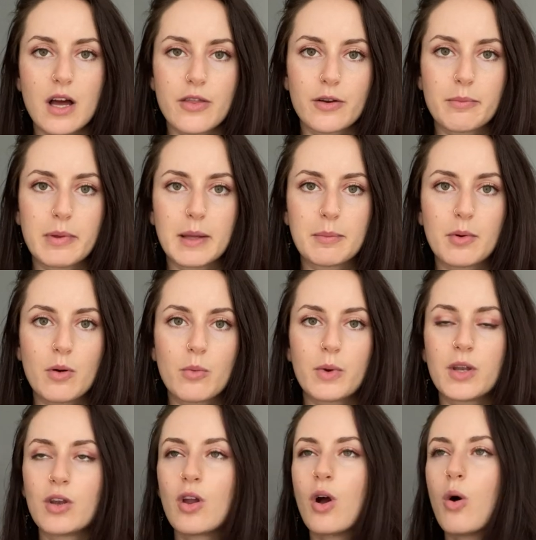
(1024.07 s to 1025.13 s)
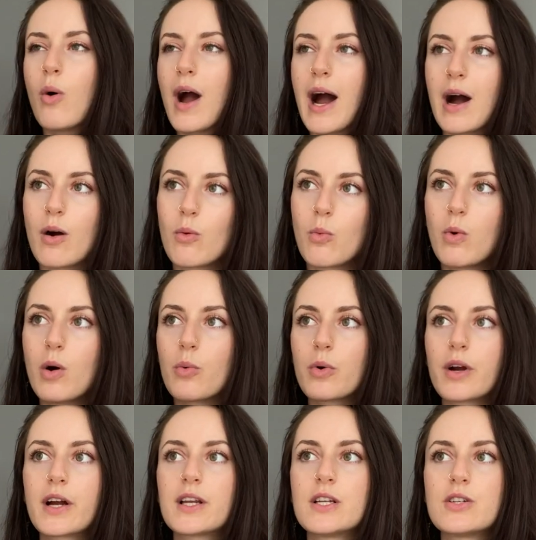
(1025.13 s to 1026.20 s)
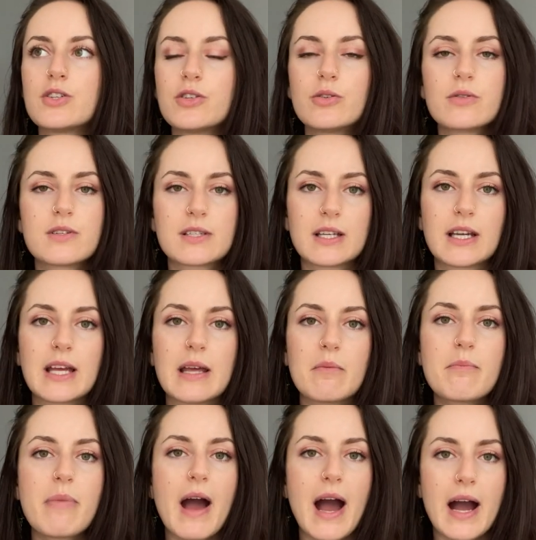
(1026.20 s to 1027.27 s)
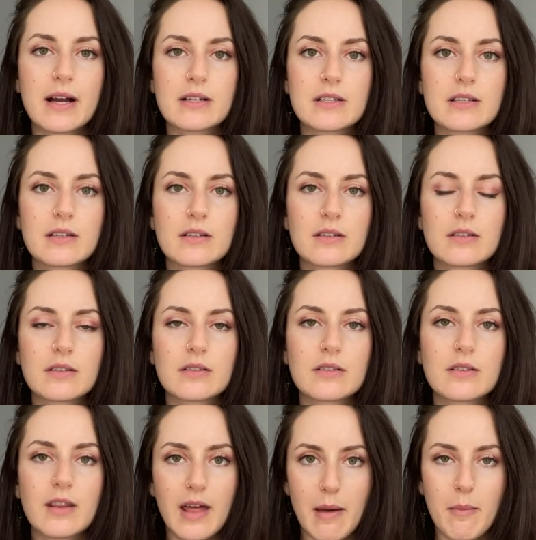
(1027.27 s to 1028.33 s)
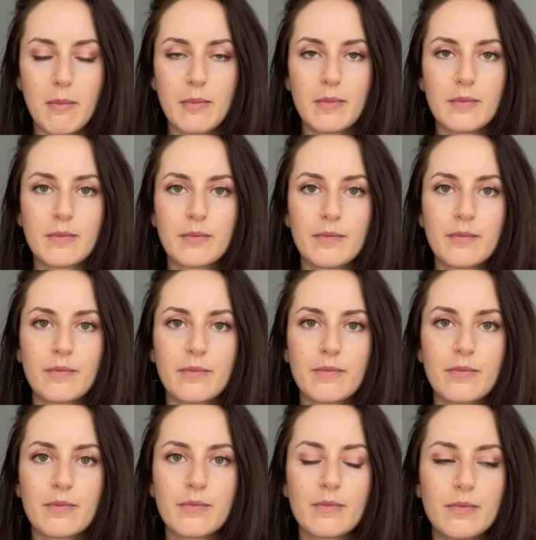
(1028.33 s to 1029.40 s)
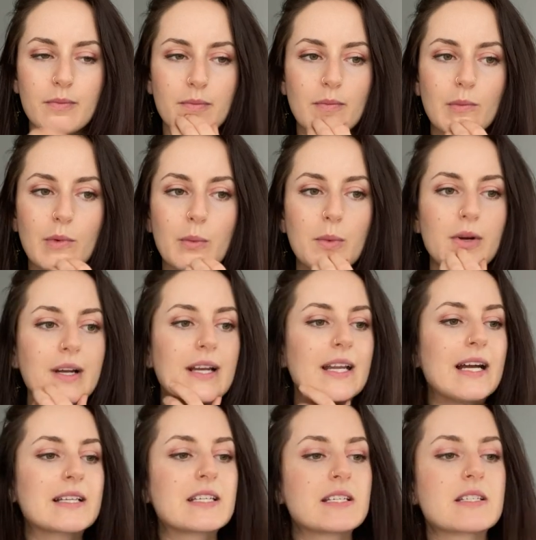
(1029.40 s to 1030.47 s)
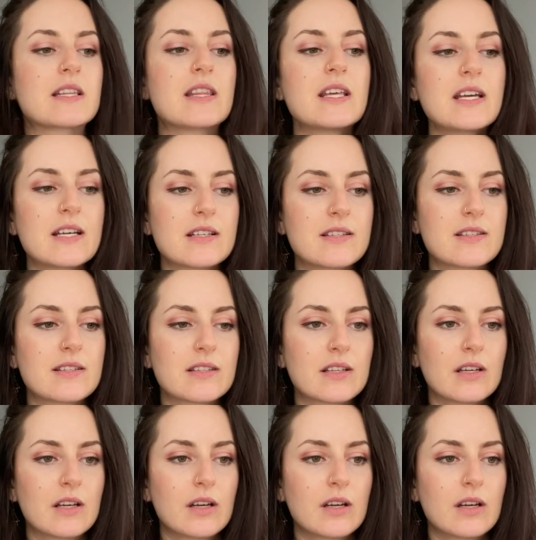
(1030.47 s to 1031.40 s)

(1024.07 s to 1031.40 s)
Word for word: other people. We know how what we're going to do is going to impact them. When we're connected to this